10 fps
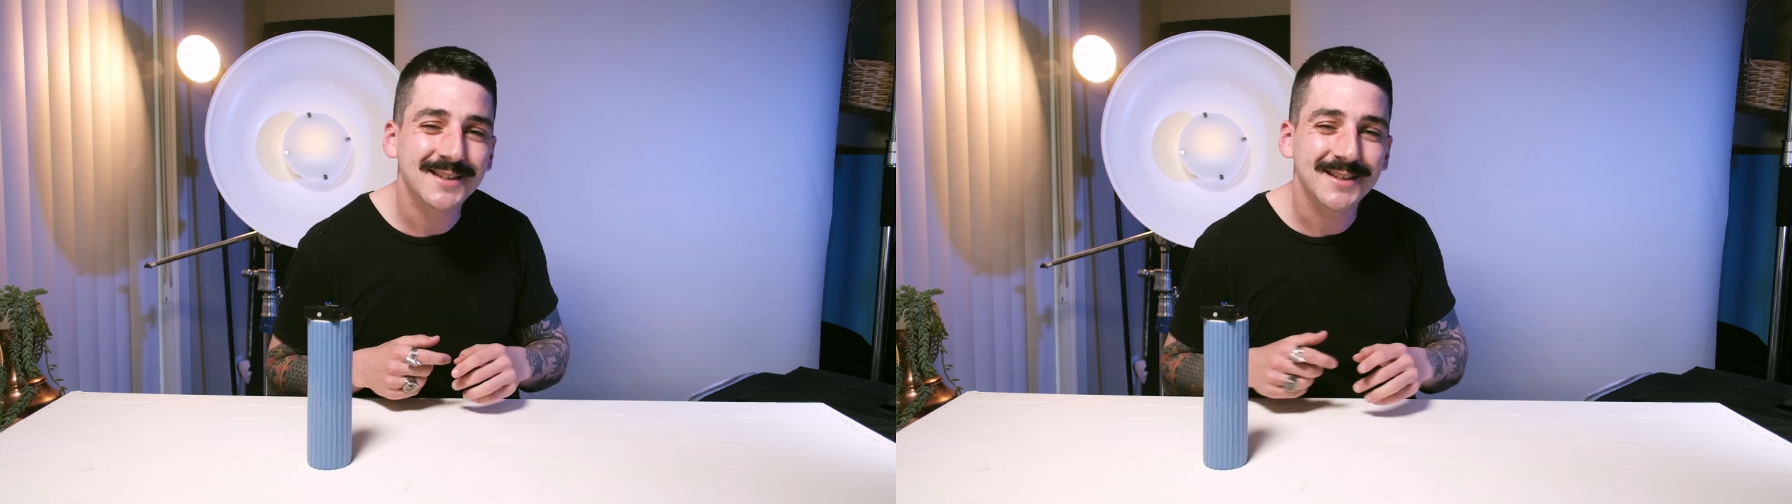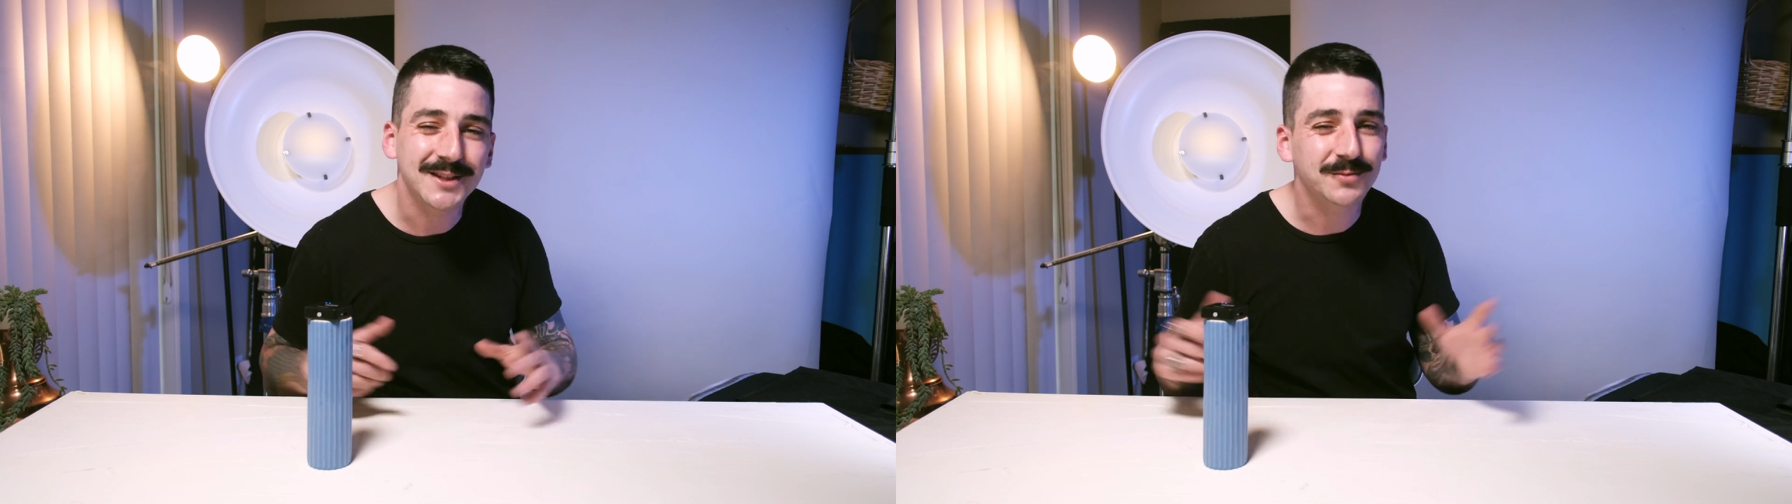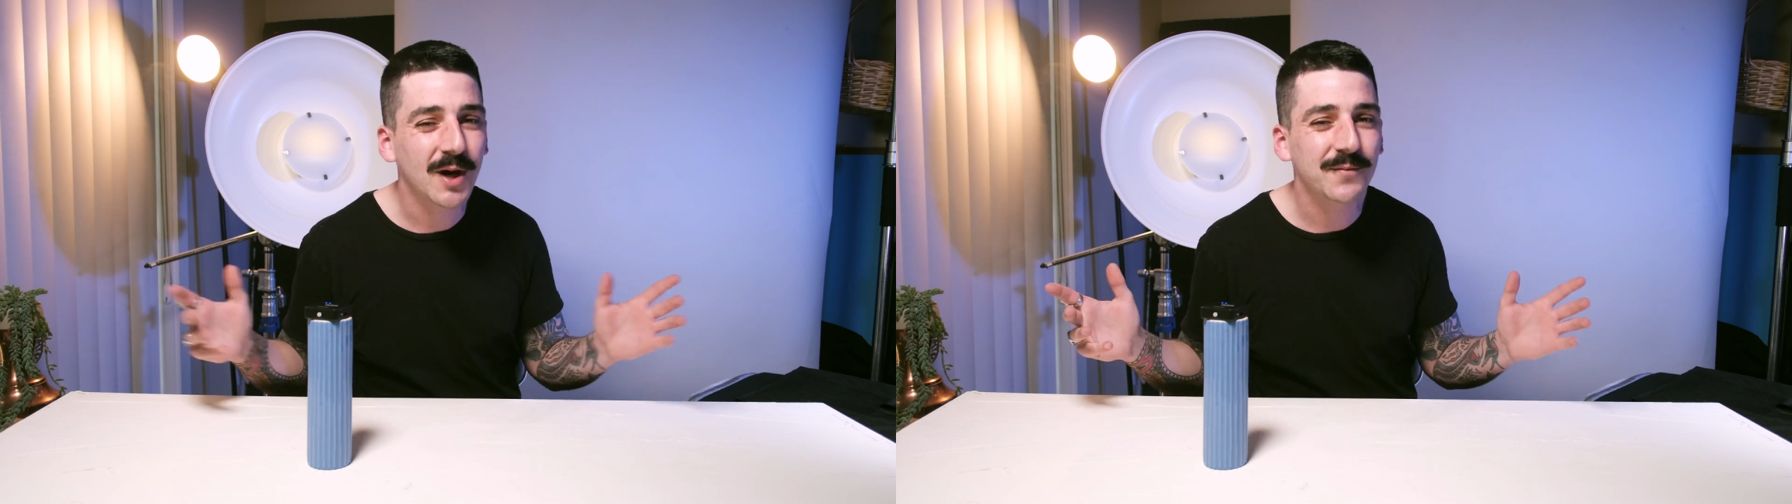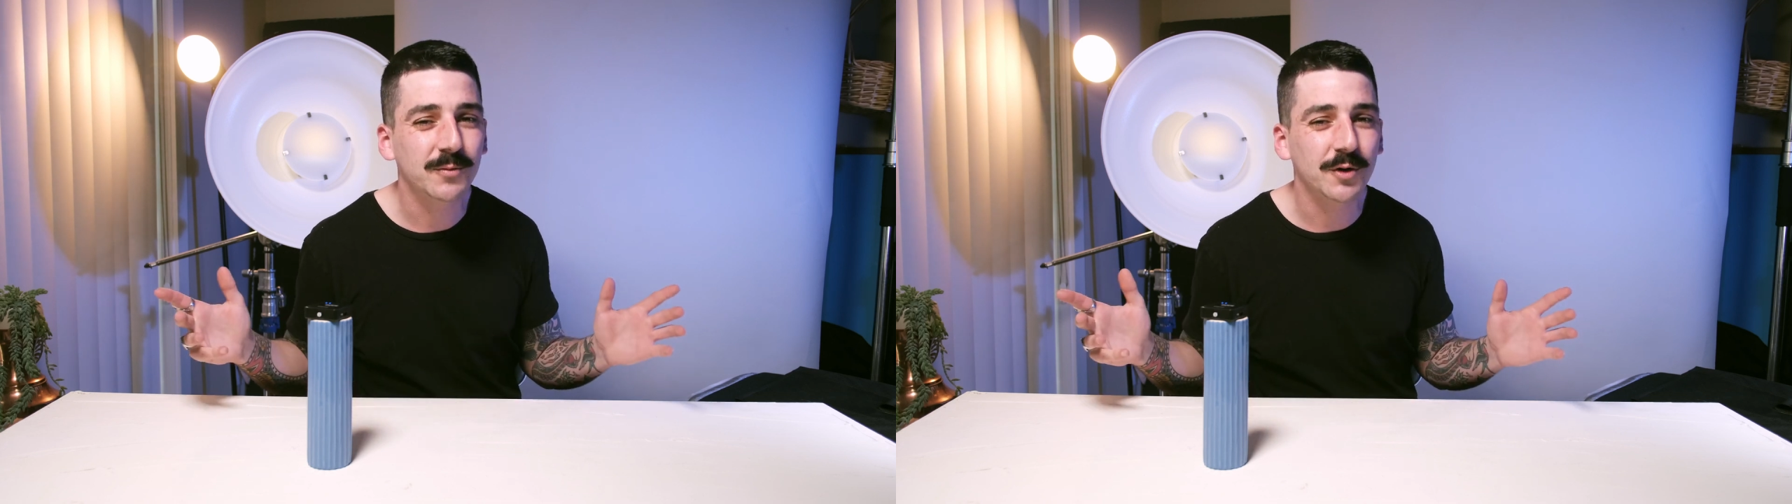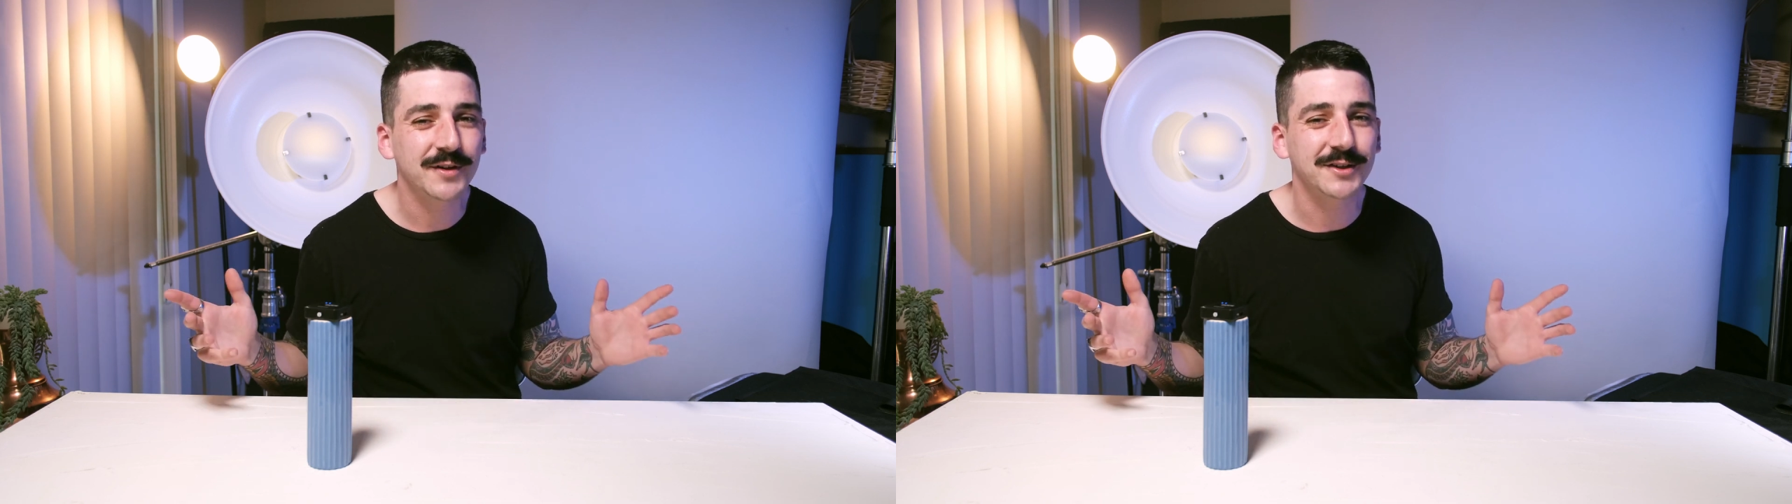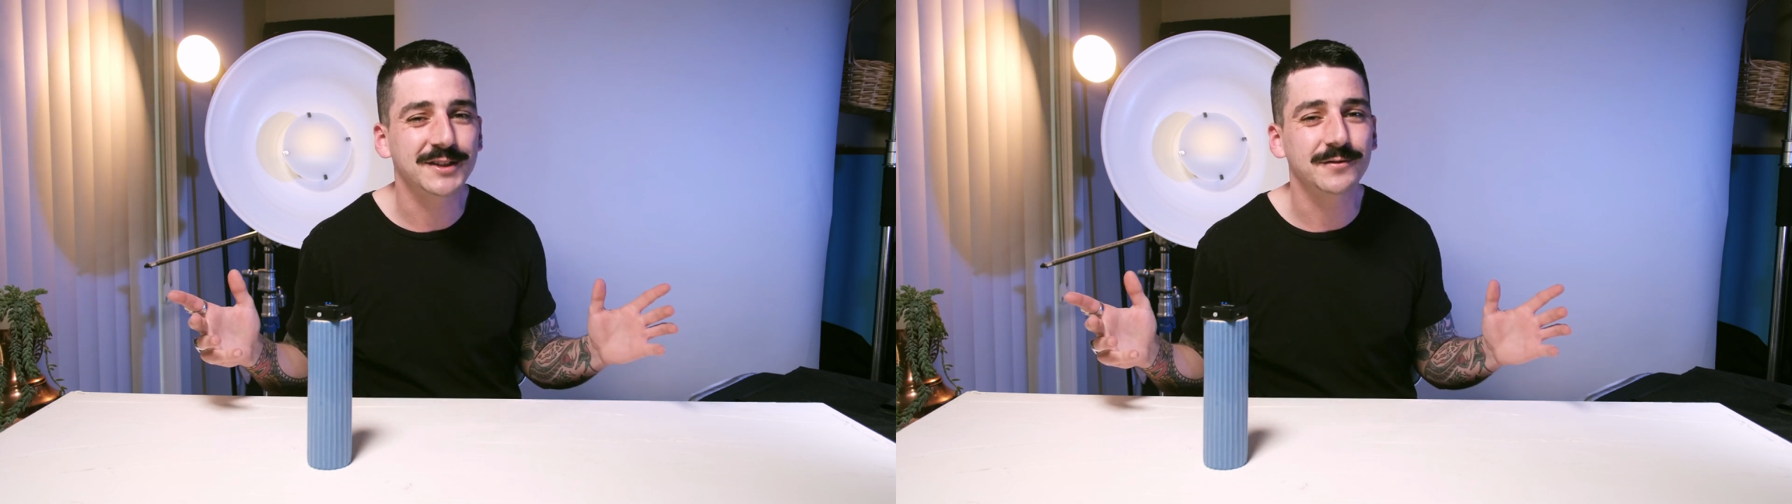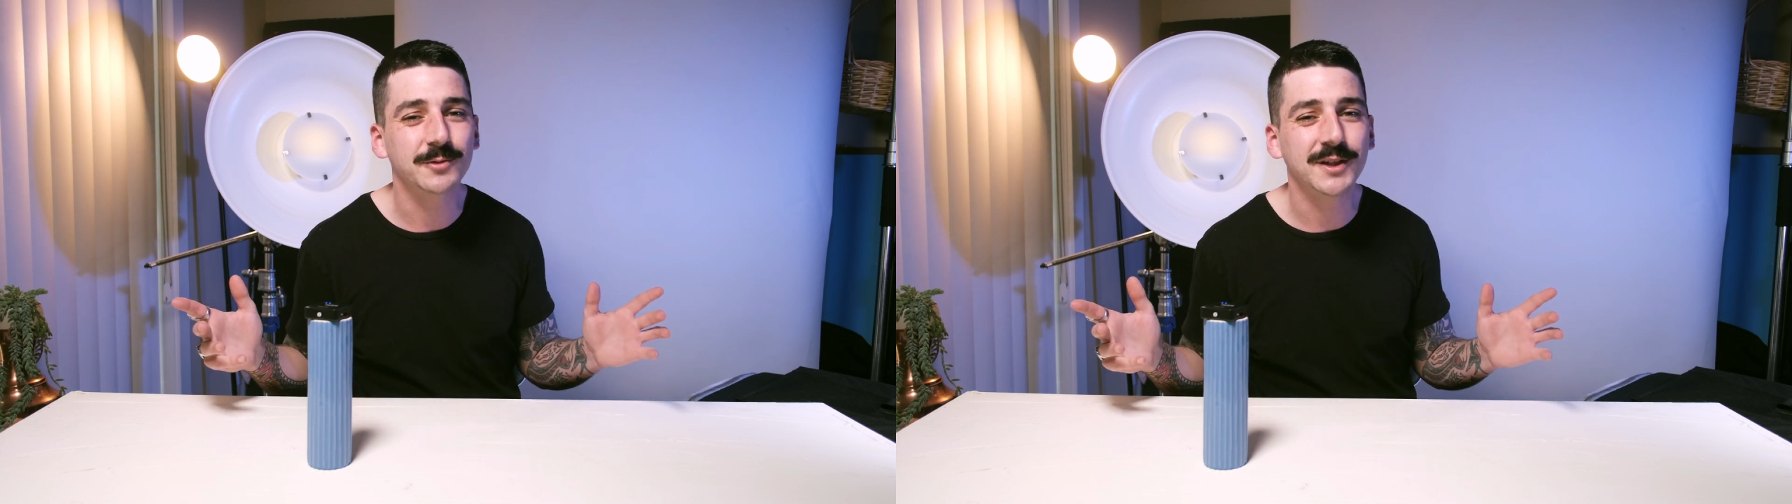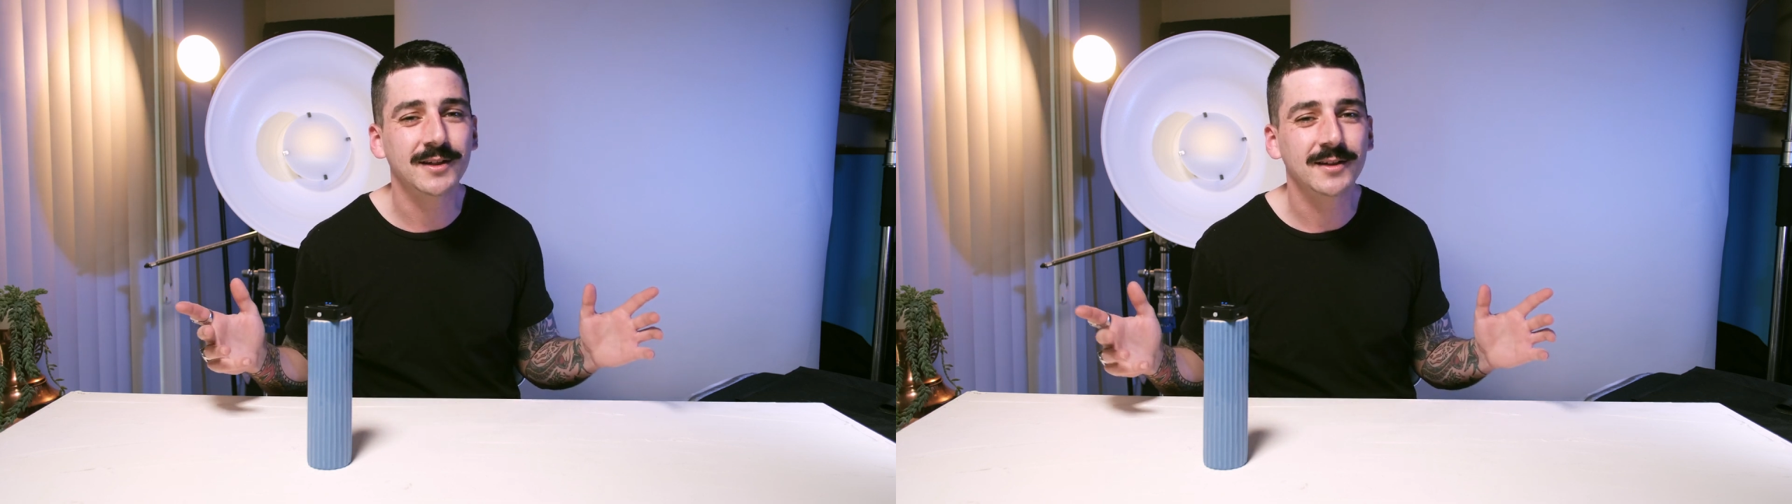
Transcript: subscribe for more videos every week,